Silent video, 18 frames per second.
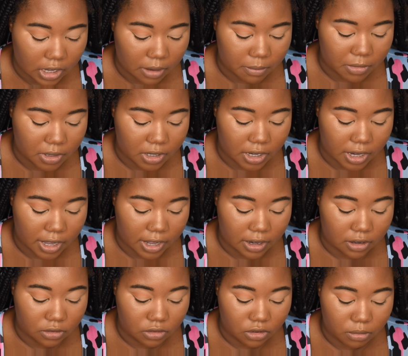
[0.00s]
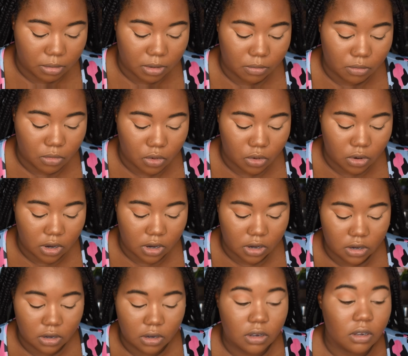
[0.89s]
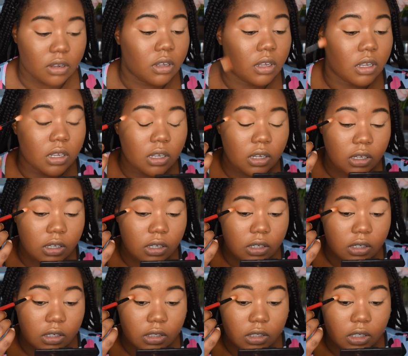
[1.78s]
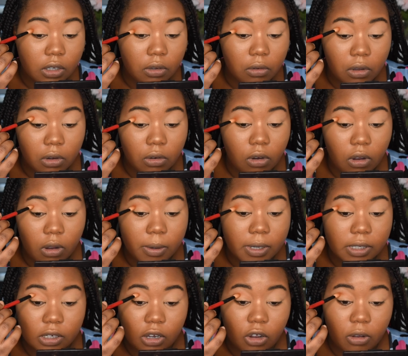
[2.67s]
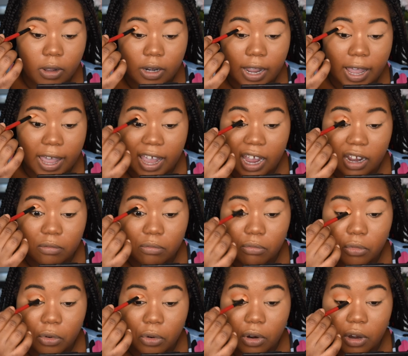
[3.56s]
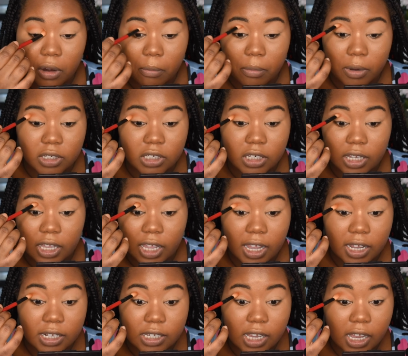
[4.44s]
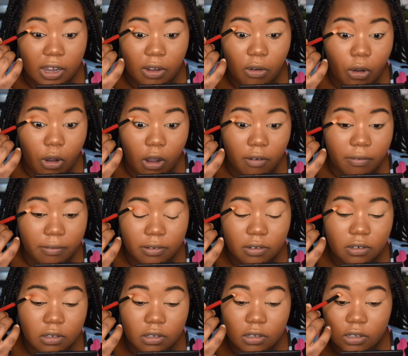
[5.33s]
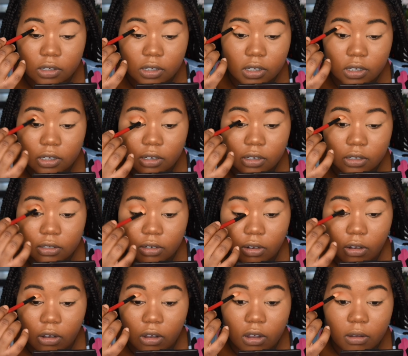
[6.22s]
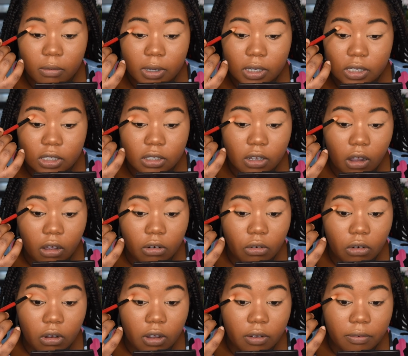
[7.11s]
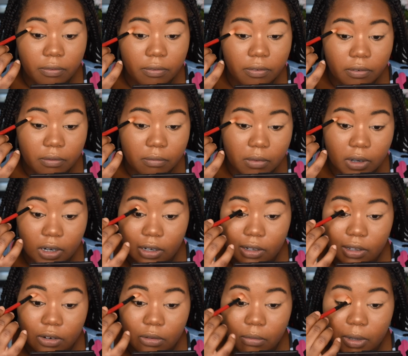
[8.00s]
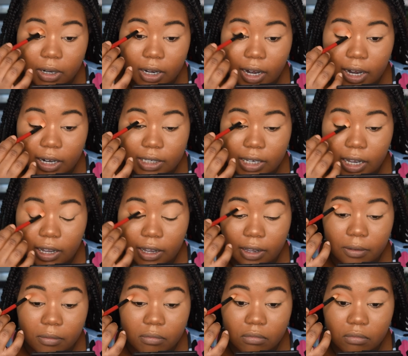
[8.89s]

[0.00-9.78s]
I'm gonna add a little bit more. So you can always go and add more, but you can't take off. So always start off with a little bit at a time.